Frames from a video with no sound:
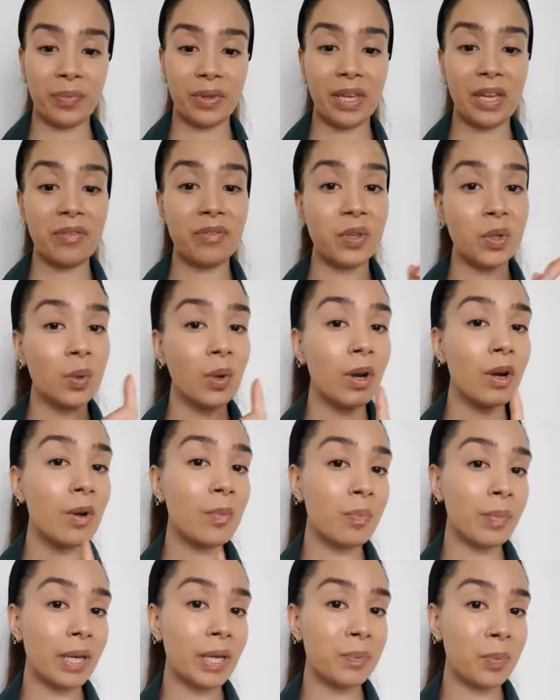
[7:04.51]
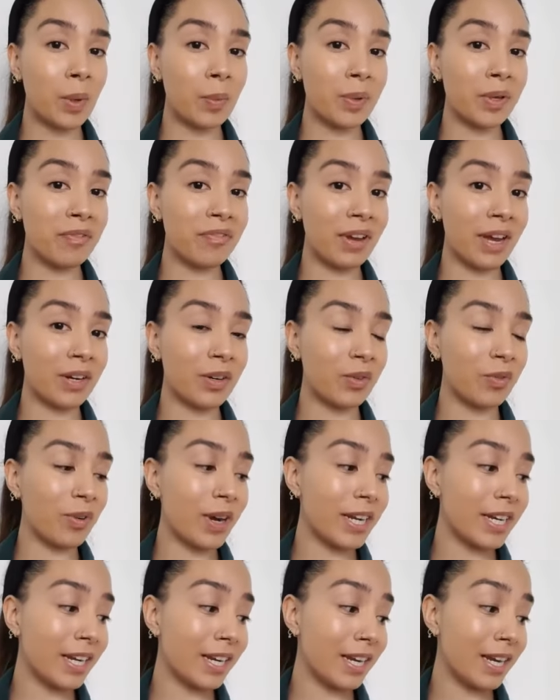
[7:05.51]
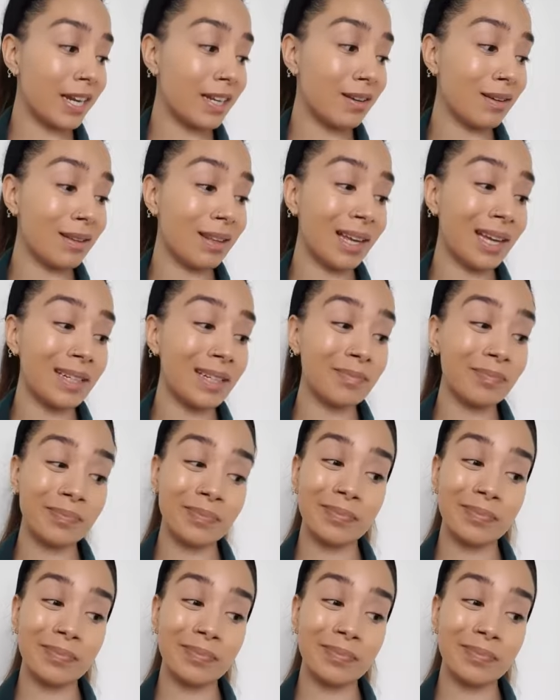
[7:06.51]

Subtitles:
if you are a big Bobbi fan already and you're like,